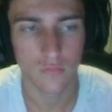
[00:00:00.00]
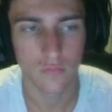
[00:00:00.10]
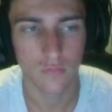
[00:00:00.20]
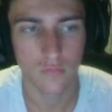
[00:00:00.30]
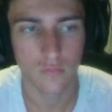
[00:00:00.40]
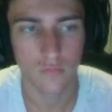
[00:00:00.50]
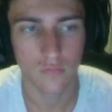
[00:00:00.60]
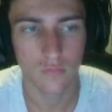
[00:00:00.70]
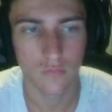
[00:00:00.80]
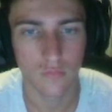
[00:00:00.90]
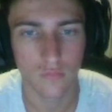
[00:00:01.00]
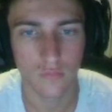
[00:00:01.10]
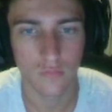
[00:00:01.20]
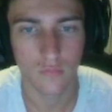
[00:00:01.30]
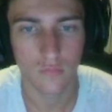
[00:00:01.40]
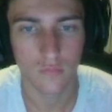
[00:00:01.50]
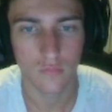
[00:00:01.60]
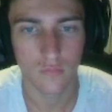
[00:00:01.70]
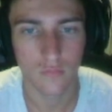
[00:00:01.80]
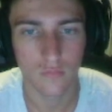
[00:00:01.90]

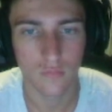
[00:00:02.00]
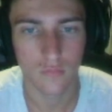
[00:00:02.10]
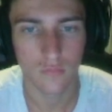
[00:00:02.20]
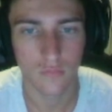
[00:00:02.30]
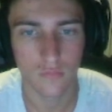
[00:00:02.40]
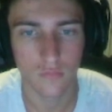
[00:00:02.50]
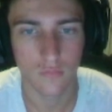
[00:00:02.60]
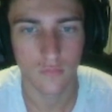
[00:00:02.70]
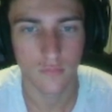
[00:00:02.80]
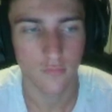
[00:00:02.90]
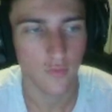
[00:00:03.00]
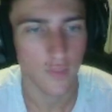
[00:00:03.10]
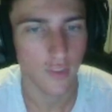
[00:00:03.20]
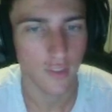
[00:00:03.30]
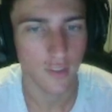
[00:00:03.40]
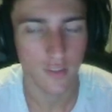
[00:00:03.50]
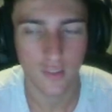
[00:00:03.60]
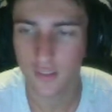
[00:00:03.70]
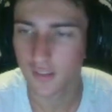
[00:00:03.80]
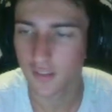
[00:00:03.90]

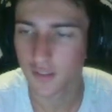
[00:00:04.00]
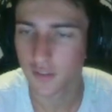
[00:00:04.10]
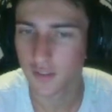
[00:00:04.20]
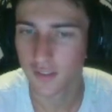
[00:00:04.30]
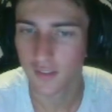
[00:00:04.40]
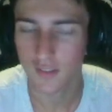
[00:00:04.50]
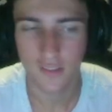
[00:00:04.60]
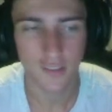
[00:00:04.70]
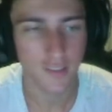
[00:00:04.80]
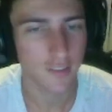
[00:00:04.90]
This person isn't speaking.